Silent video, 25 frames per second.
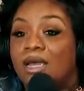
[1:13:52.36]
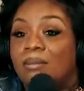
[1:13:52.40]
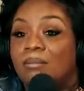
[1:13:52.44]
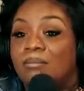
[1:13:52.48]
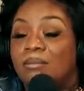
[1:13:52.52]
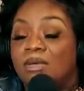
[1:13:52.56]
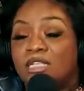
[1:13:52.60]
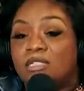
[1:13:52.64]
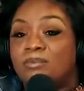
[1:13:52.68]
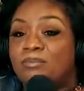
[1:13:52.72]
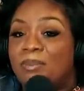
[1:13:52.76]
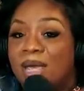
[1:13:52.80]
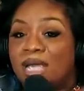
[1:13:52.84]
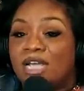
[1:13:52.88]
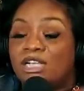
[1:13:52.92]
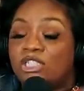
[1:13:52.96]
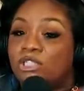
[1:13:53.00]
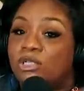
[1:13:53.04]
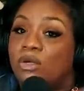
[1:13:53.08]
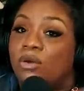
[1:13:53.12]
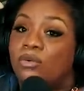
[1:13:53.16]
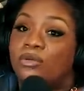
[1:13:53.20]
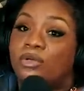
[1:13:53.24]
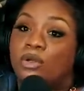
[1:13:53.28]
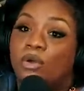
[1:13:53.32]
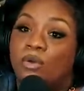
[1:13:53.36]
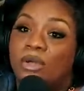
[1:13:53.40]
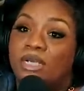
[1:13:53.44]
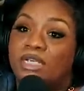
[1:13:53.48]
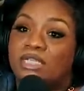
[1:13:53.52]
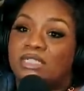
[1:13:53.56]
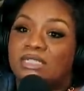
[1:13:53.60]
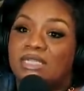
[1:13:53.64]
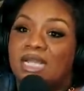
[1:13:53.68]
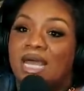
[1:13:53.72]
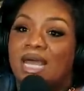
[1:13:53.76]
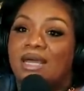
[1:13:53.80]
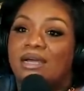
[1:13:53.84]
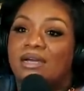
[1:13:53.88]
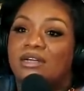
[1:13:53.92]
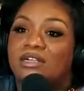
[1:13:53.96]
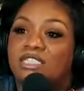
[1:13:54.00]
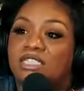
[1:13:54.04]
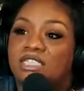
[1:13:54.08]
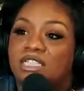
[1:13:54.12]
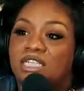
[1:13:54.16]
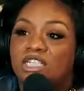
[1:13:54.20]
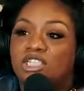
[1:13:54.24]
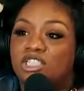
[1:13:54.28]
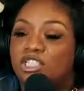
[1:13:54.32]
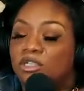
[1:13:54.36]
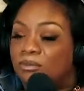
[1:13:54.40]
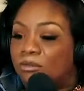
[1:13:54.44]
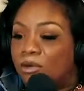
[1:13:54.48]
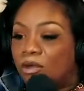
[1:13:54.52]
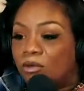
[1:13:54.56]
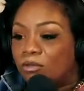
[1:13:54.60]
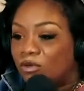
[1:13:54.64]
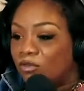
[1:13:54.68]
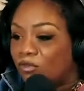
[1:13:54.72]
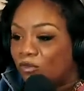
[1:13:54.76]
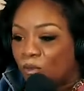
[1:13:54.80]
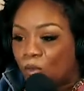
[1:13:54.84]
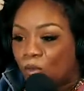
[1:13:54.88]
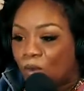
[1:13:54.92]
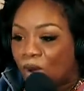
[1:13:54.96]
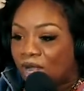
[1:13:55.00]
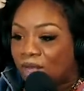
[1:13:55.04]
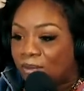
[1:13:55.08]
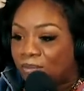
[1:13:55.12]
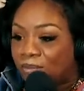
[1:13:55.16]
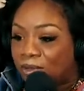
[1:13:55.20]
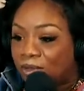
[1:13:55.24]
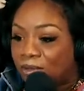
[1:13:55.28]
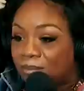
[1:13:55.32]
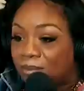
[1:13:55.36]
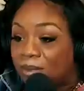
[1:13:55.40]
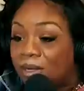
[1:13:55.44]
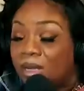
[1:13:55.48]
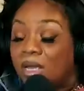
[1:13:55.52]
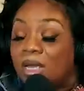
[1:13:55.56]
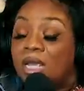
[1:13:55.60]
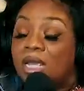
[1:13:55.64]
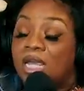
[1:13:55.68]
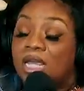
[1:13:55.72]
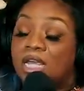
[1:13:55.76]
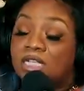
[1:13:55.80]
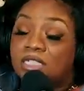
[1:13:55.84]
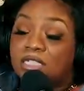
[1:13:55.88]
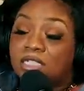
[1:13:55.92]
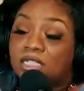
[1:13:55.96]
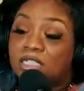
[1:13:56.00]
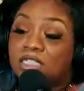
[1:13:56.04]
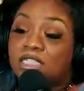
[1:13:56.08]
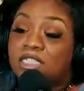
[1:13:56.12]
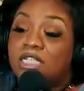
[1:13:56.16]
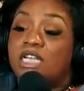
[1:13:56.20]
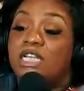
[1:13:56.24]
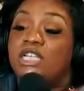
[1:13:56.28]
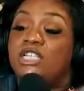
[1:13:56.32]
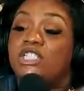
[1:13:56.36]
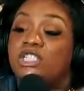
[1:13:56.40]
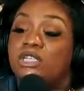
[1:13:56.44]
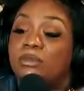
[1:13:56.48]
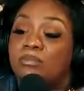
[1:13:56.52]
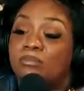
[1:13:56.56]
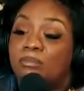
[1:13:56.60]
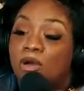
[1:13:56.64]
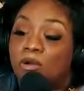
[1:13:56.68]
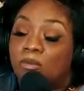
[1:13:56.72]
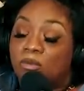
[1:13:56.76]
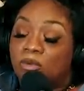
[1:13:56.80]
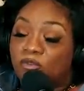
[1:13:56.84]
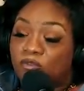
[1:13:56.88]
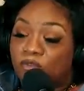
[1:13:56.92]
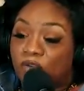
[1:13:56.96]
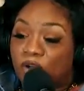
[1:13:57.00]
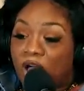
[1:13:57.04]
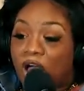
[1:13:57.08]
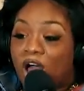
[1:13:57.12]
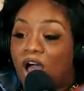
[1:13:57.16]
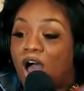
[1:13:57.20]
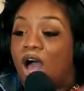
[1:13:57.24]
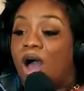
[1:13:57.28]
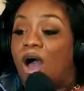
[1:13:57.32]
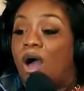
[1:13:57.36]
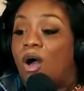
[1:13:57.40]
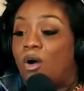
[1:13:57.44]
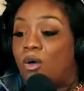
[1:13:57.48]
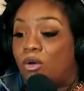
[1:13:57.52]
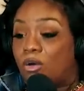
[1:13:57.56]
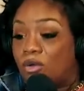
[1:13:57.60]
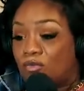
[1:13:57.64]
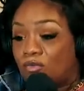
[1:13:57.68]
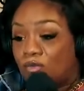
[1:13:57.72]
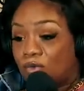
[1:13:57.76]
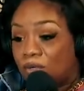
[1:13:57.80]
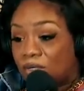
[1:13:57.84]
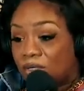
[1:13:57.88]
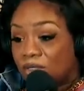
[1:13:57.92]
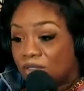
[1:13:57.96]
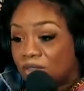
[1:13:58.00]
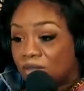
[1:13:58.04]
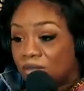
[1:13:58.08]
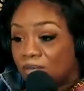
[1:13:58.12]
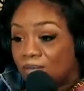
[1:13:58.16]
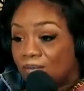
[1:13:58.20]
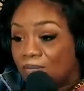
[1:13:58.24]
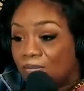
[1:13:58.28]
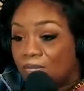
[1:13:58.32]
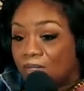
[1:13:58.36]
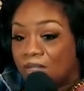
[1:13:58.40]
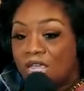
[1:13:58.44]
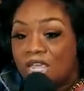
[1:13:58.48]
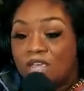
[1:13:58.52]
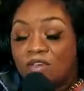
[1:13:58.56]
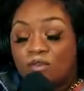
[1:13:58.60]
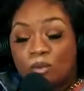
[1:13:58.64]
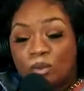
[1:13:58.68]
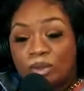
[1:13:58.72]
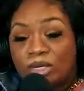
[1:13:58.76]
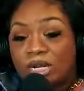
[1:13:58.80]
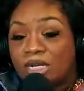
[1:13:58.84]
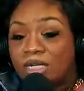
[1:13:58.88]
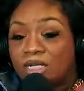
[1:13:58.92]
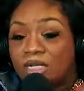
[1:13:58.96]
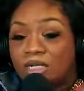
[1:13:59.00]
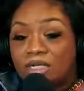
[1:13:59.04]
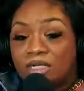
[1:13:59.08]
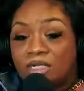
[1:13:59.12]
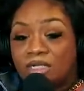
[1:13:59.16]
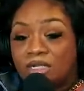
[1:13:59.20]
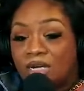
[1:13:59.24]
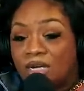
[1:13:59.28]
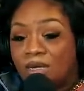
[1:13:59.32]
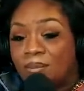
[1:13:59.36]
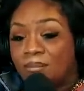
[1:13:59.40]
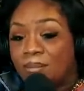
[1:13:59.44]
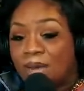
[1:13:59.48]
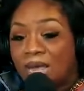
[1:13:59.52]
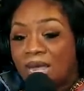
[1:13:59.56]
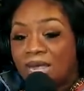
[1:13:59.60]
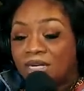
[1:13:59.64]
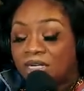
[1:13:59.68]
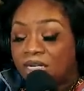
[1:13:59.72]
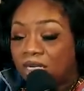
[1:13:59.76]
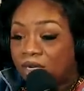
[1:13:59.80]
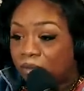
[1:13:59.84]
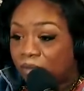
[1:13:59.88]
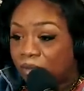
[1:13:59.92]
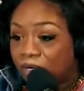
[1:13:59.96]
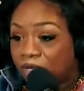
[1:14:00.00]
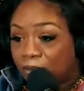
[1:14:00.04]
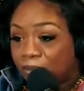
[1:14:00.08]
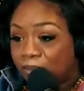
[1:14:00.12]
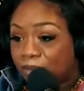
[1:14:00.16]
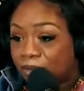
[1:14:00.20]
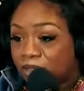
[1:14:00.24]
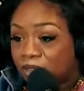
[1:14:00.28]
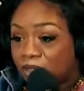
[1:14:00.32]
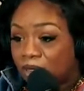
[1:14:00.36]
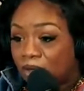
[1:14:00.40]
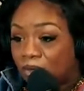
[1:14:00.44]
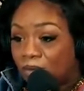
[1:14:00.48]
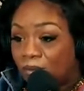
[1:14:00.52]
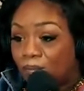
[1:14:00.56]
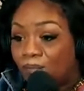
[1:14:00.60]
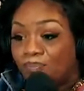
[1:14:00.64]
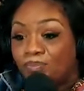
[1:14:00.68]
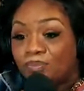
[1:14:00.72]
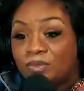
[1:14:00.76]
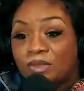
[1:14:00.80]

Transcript: Miss Pat Show don't, is not a teaching moment for white people. Mm. It's a teaching moment for all of us. Mm-hmm. Even when I did the non binary episode,